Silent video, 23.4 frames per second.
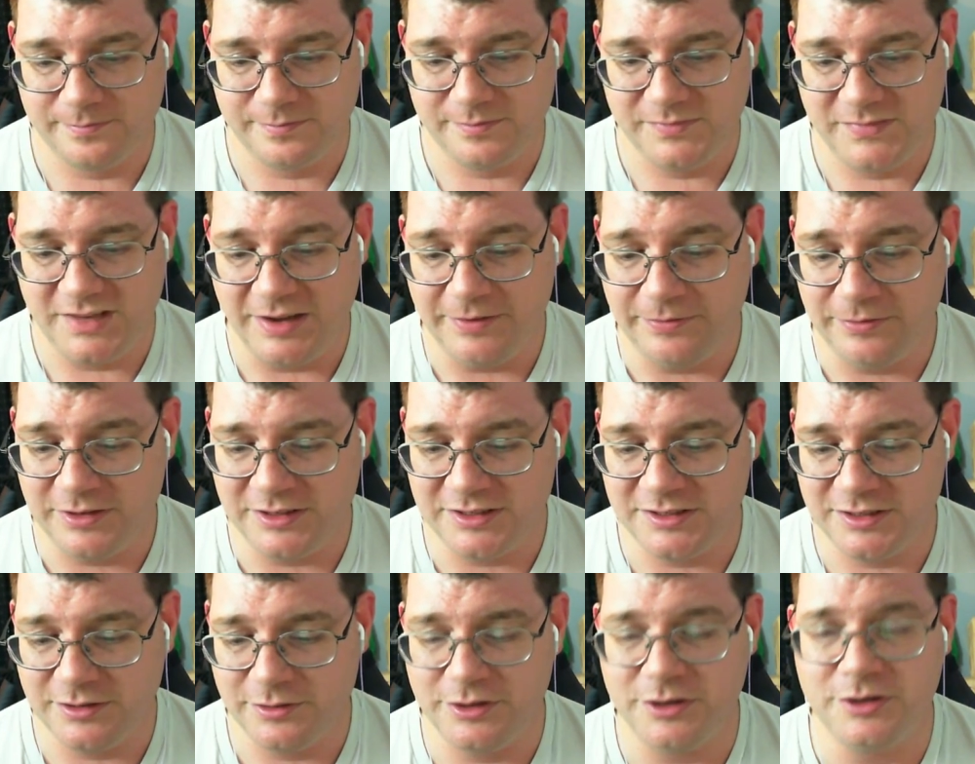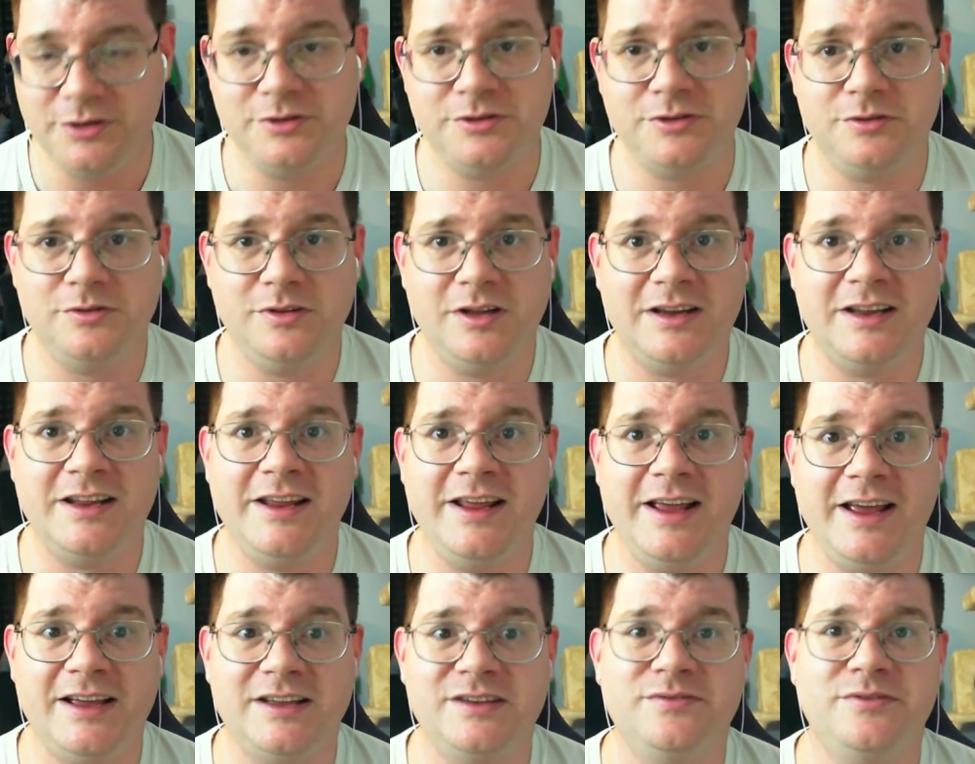definitely still use your lucky
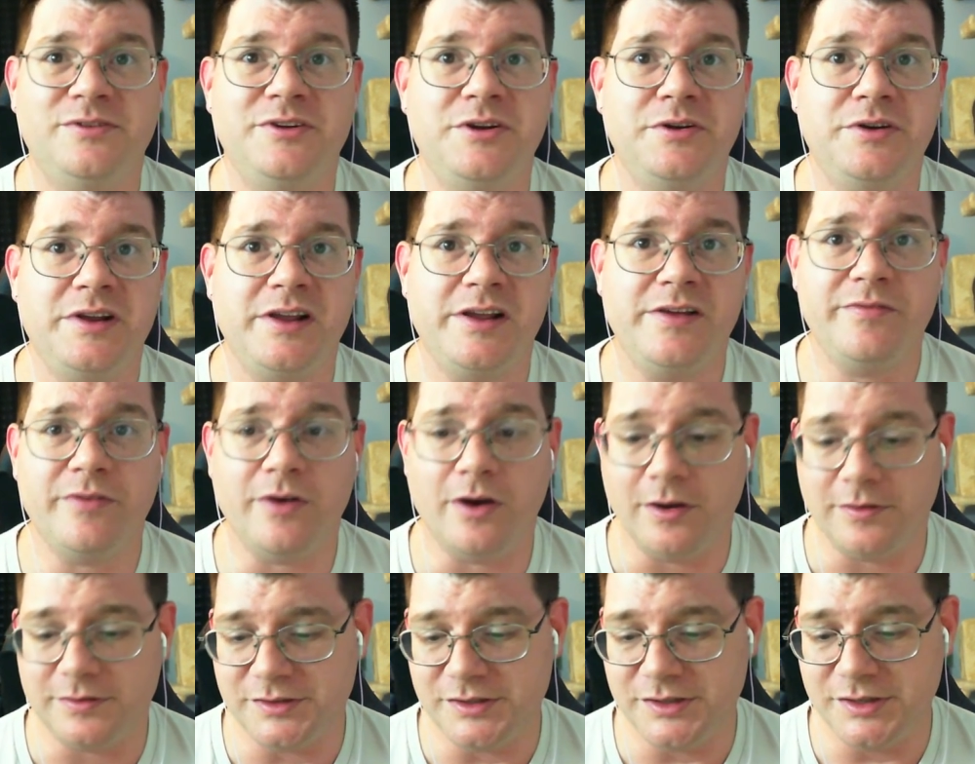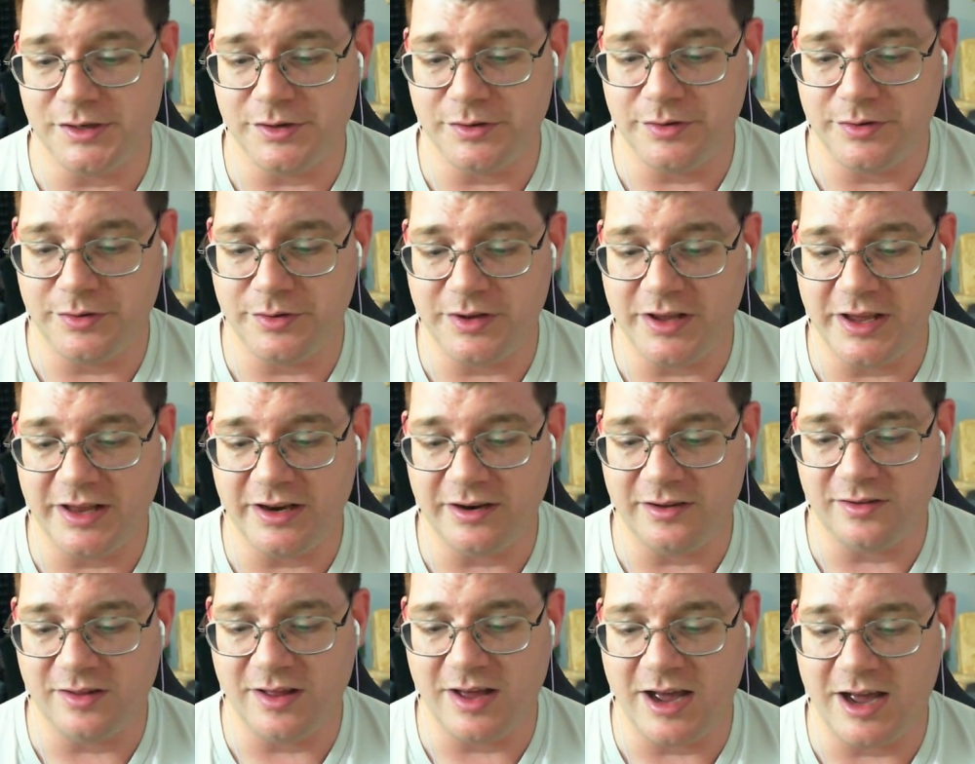eggs for your evolves. You do get
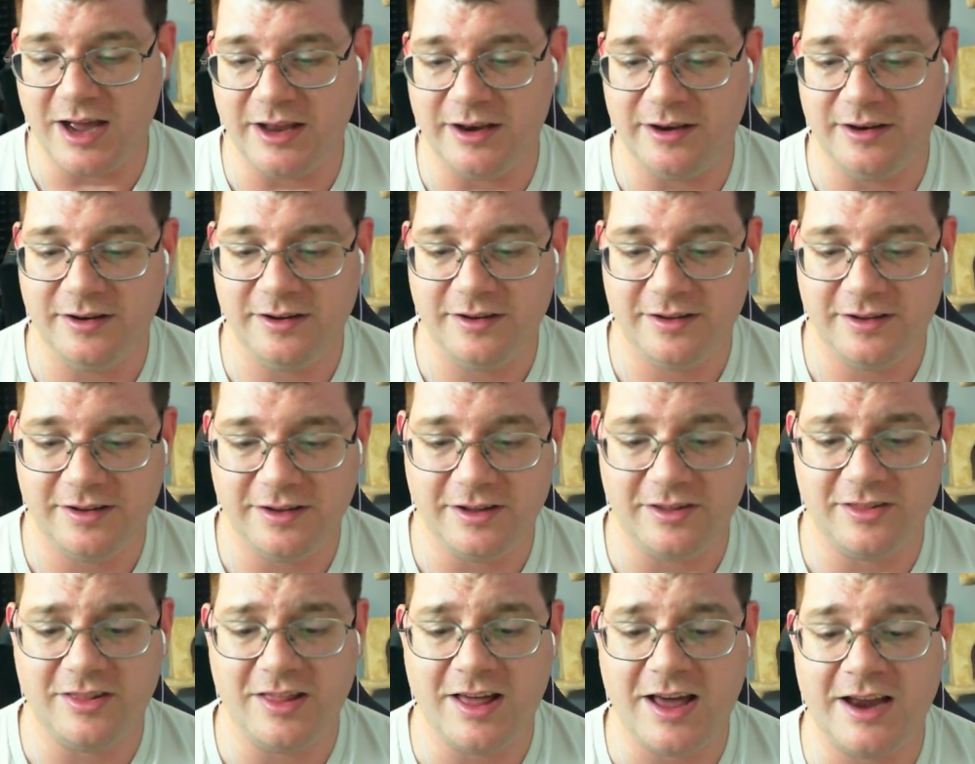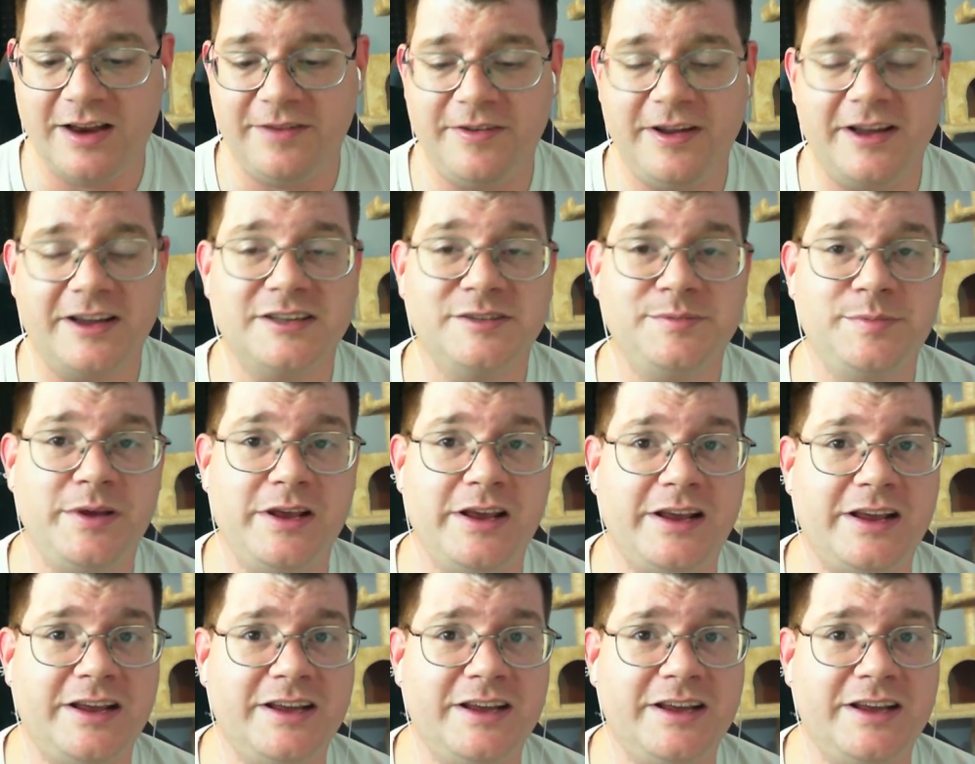a lot a lot of XP.